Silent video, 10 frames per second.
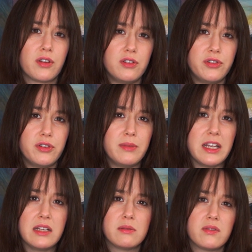YouTube
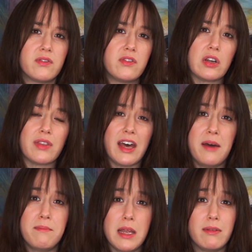names in fear that
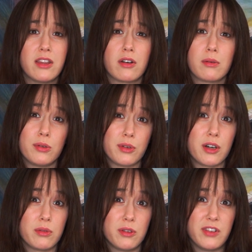maybe their employer will